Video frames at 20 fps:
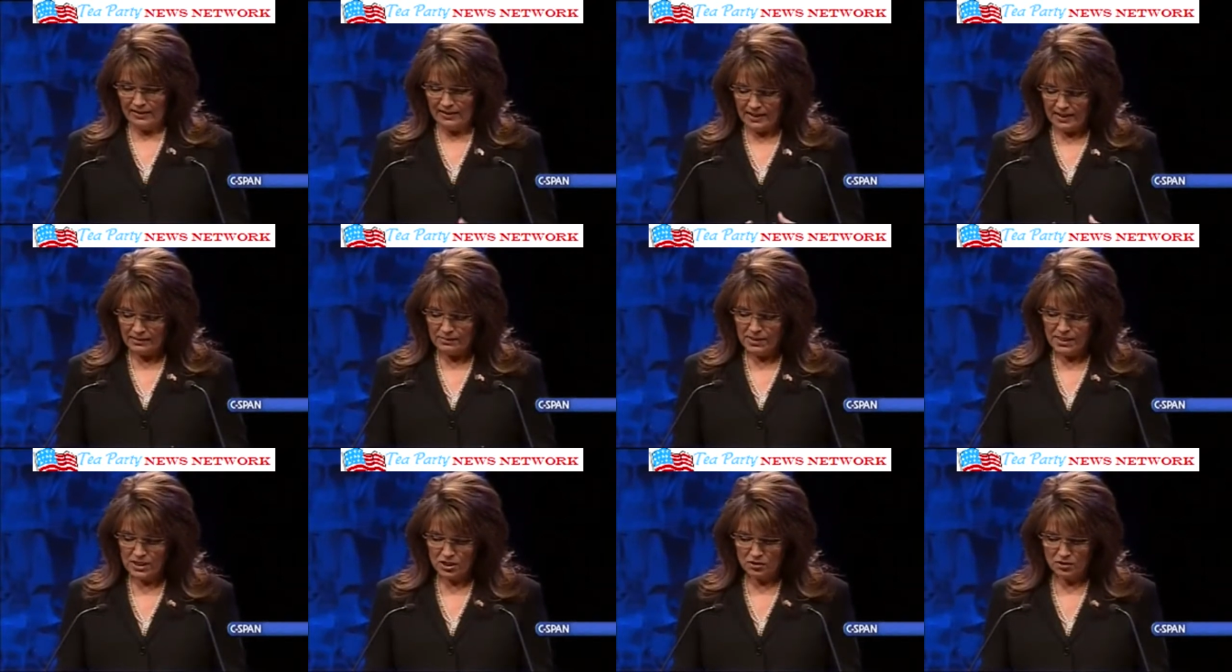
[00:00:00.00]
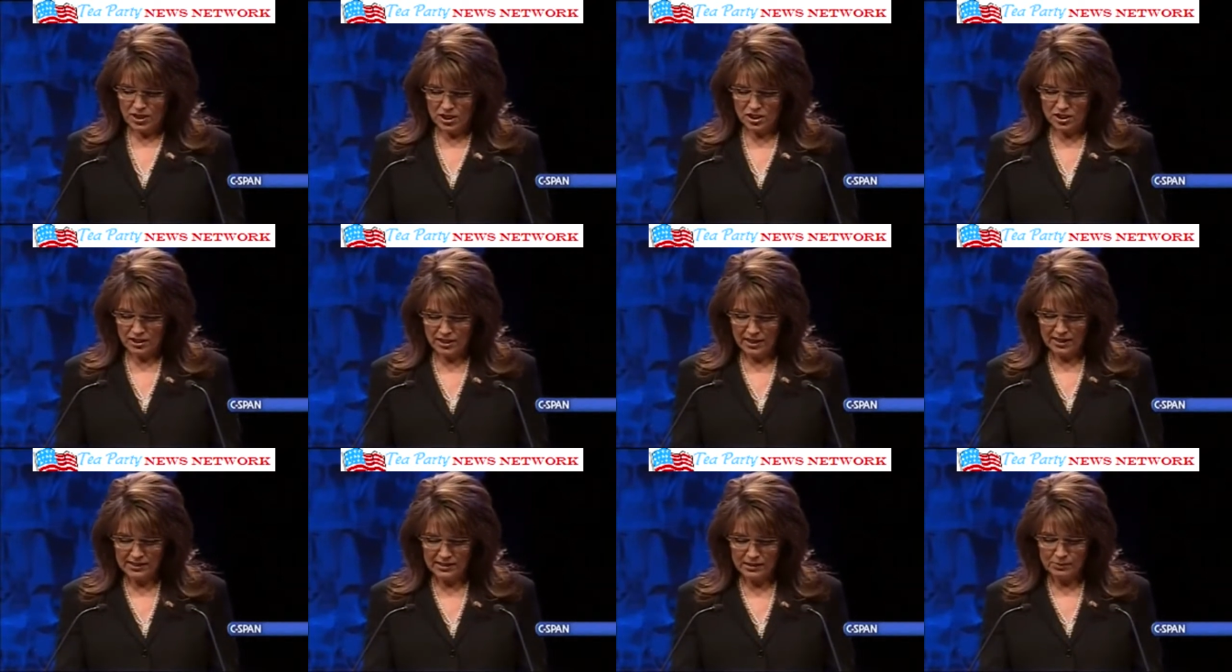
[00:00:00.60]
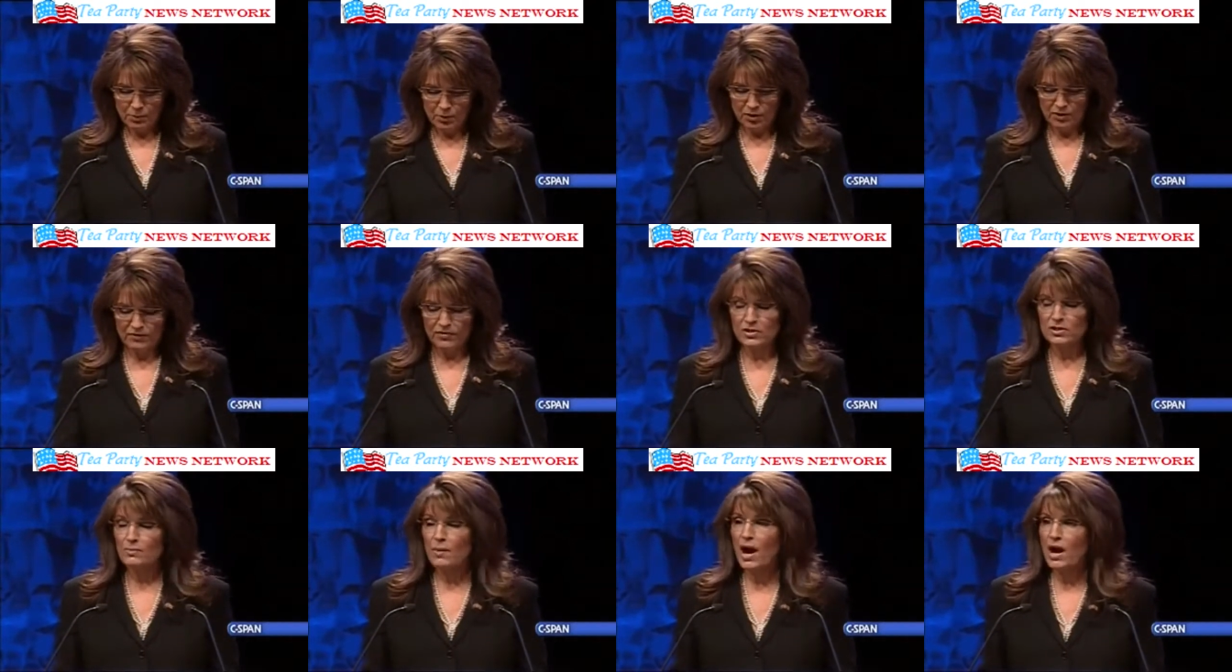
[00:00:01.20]
The administration cut
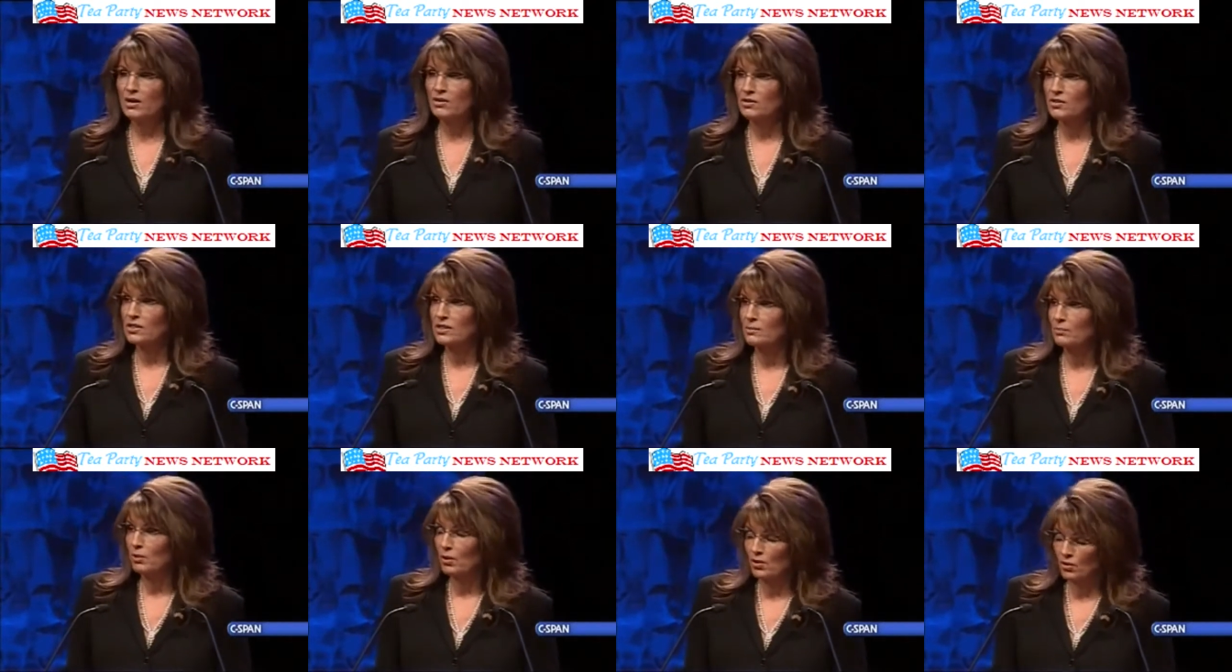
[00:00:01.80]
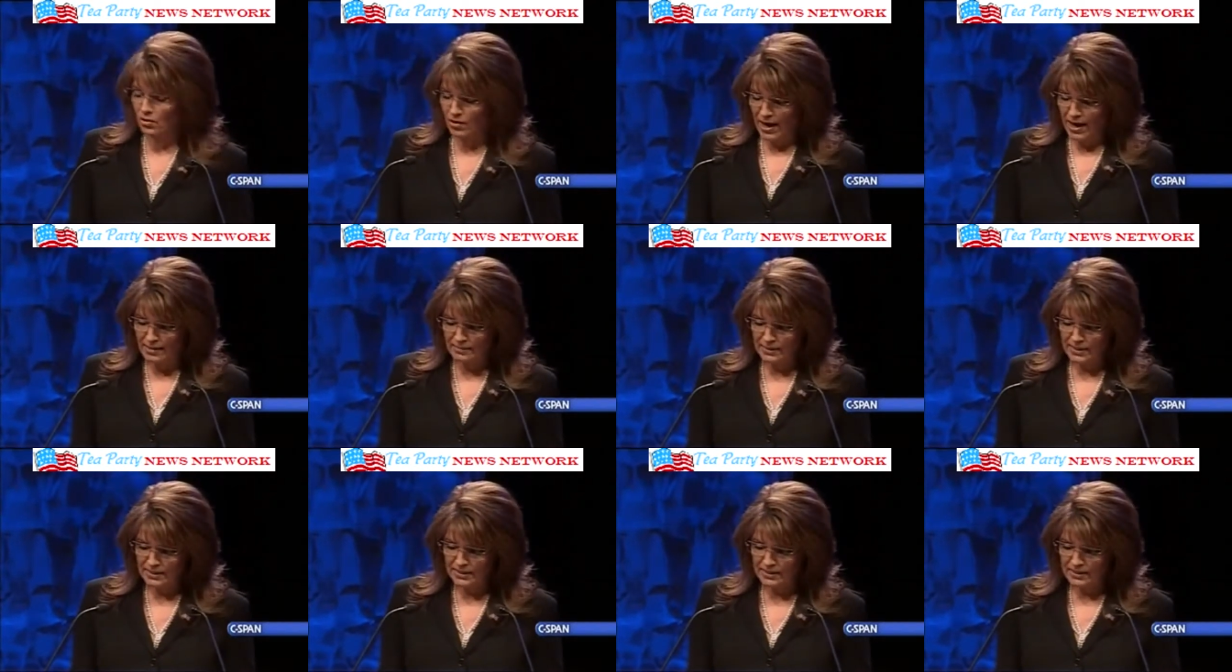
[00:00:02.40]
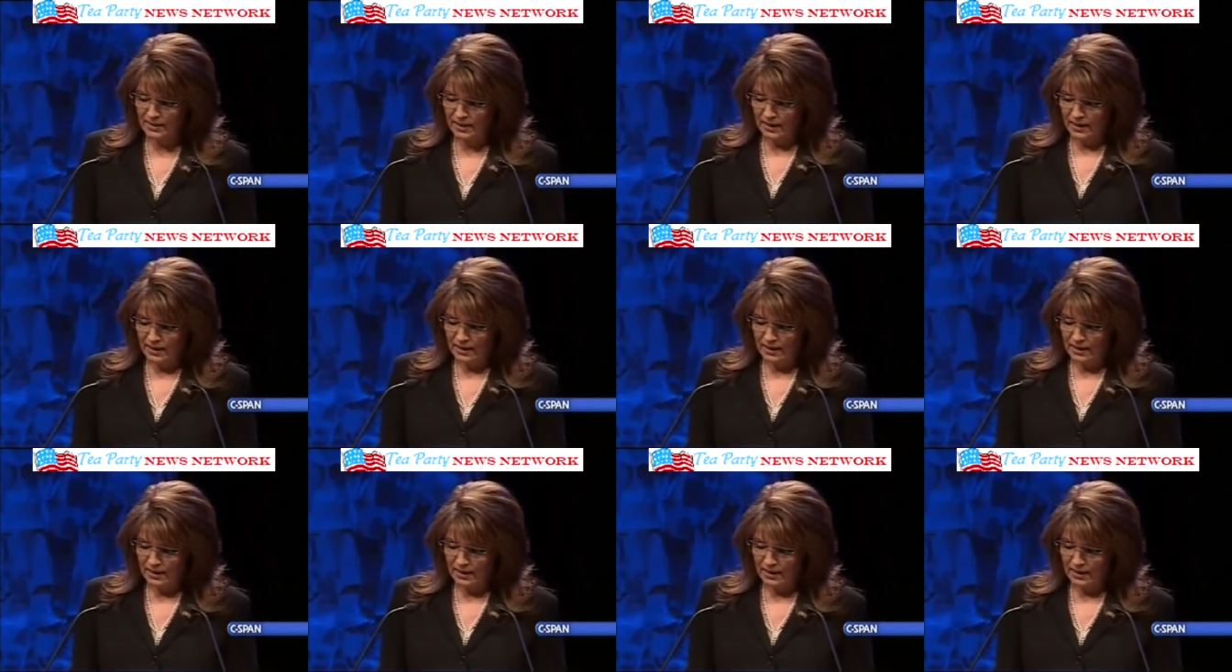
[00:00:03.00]
support for democracy programs.